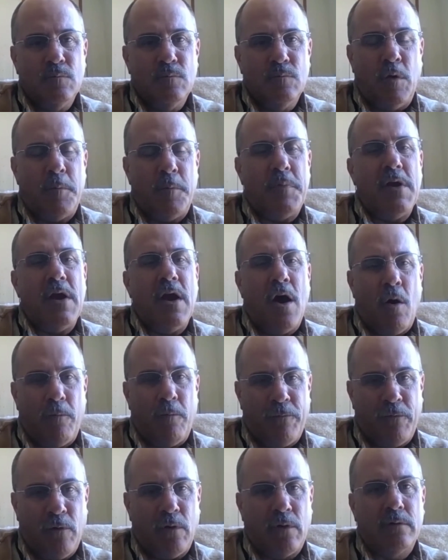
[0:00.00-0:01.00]
would be
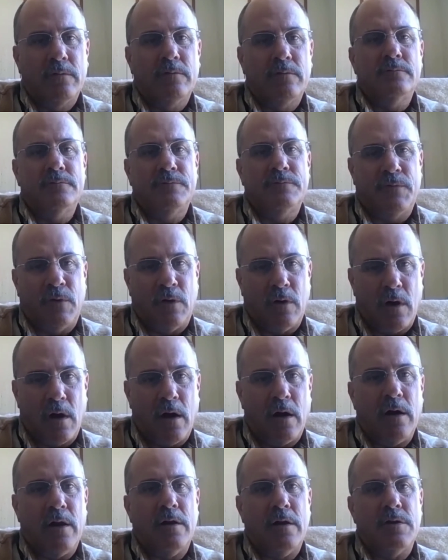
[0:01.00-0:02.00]
helpful for
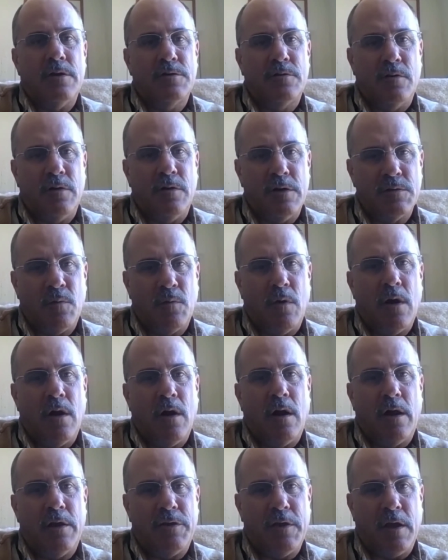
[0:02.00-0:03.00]
our industry as
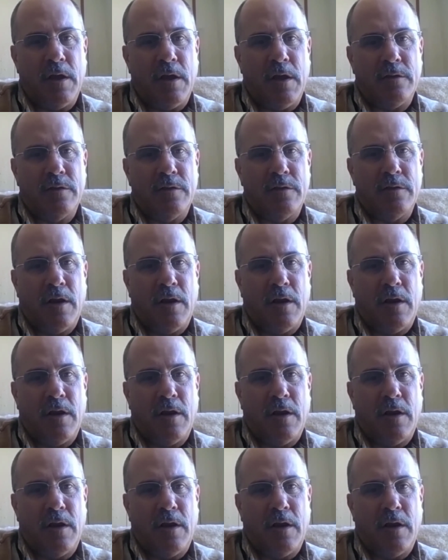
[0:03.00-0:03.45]
well. I think the